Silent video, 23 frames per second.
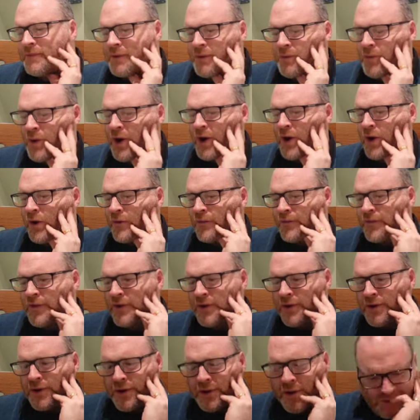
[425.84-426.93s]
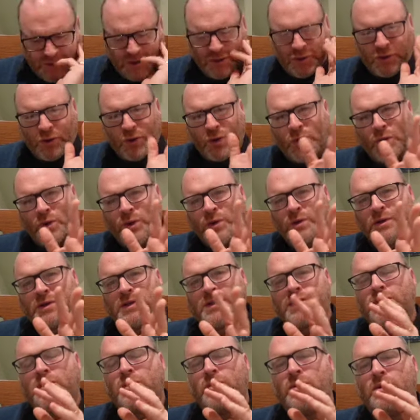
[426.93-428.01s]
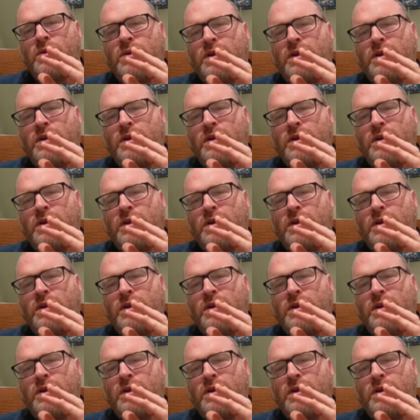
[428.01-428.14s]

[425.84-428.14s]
quite often the doors or